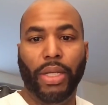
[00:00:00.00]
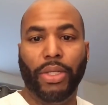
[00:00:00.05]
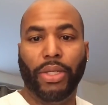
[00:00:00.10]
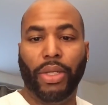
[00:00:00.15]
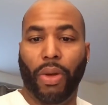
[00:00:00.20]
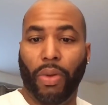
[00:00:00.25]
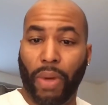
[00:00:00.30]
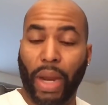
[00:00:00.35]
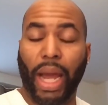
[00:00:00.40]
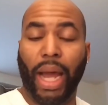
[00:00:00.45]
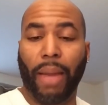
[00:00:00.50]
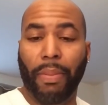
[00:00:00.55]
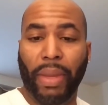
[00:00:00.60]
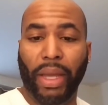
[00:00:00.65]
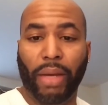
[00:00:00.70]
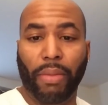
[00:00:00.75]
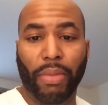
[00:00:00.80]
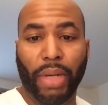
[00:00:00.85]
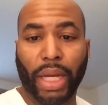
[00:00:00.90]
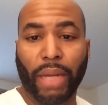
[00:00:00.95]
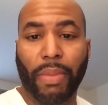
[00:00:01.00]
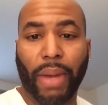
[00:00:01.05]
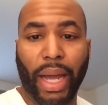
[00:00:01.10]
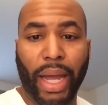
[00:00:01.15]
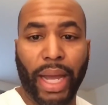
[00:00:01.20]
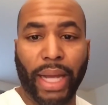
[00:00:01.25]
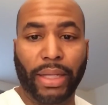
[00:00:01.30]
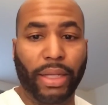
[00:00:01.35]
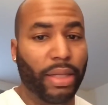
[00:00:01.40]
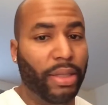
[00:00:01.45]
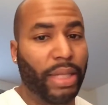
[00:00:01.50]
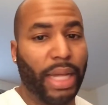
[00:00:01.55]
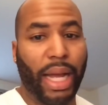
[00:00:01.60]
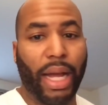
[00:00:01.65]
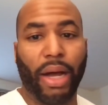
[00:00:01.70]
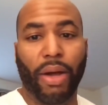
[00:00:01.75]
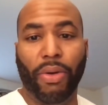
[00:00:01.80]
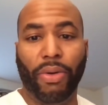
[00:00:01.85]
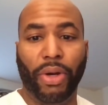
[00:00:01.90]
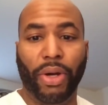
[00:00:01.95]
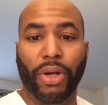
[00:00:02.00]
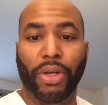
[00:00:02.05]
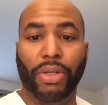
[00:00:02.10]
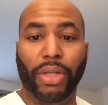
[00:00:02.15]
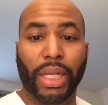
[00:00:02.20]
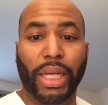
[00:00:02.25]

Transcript: So now I make them lick my ass because now all girls.